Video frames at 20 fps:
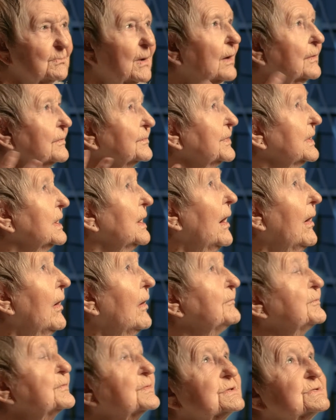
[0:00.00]
About the
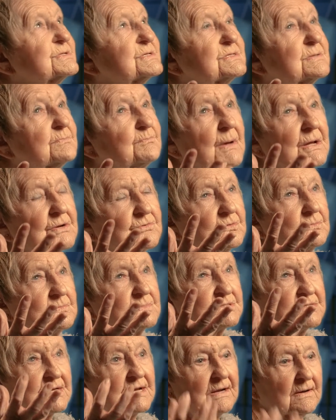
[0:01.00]
half of the
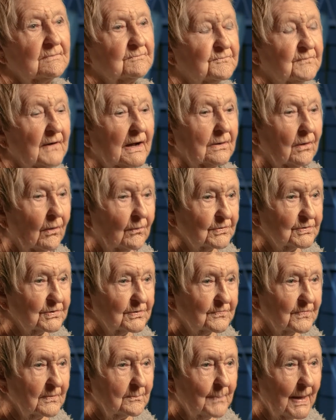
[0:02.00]
bedroom ceiling fell
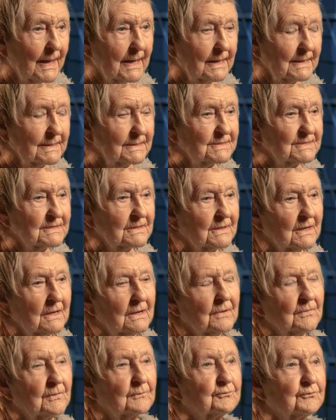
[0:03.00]
onto the bed,
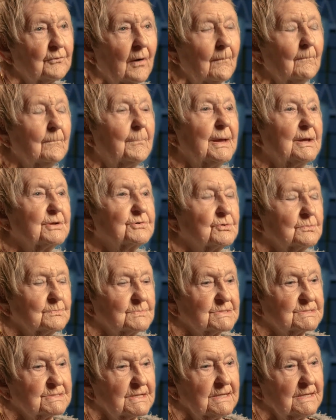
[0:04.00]
the front
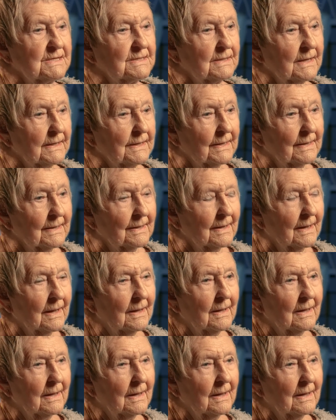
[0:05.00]
bedroom ceiling,